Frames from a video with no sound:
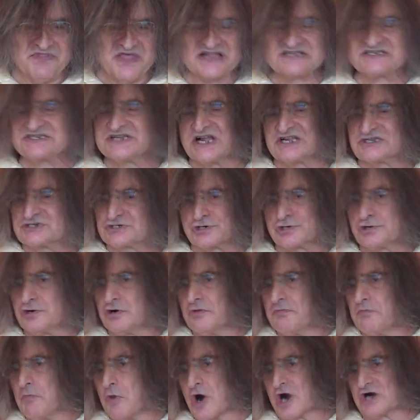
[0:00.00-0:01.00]
That's not
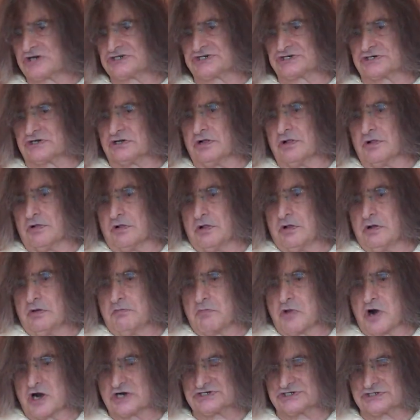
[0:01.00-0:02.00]
true of Marshall.
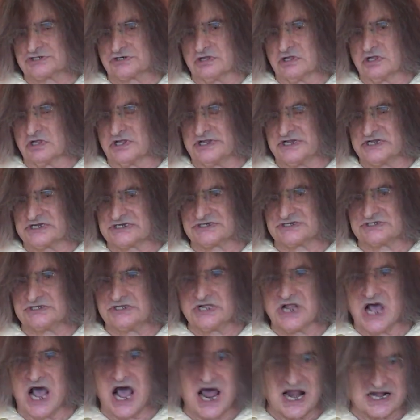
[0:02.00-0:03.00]
Marshall
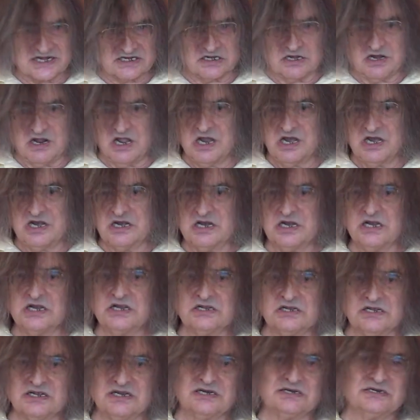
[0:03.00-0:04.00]
is not
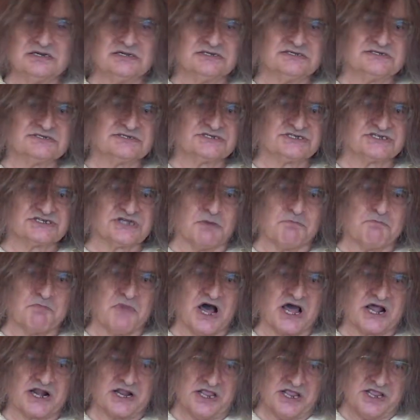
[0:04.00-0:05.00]

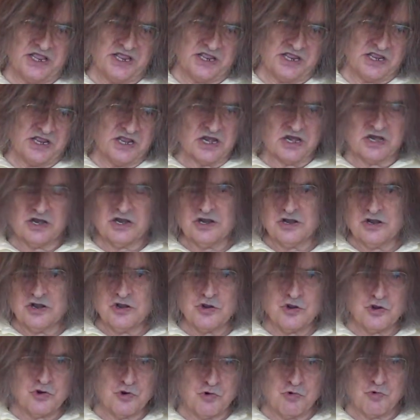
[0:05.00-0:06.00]
somebody
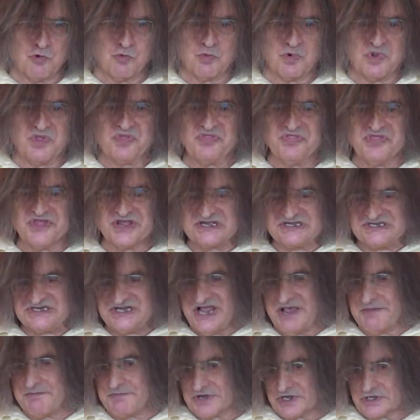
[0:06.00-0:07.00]
who the
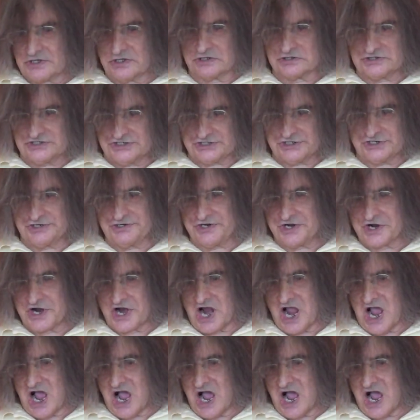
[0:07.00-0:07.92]
typical junior